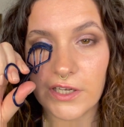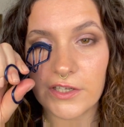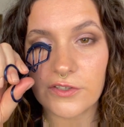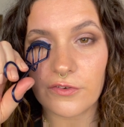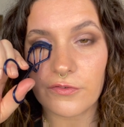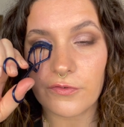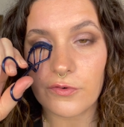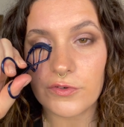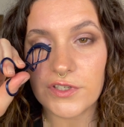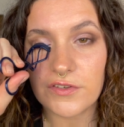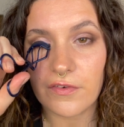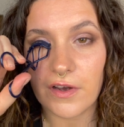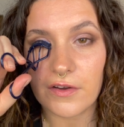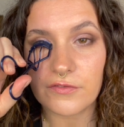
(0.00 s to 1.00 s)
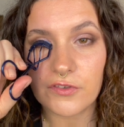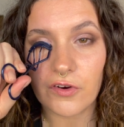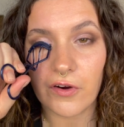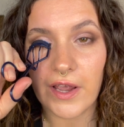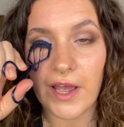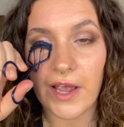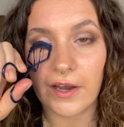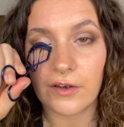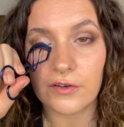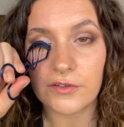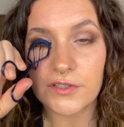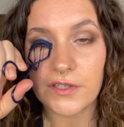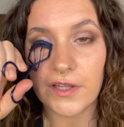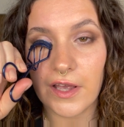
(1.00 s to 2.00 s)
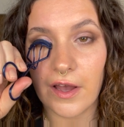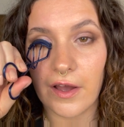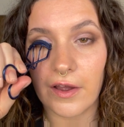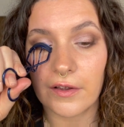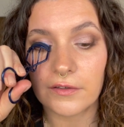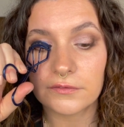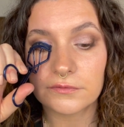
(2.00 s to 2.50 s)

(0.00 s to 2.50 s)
it to a 45-degree angle to the eye.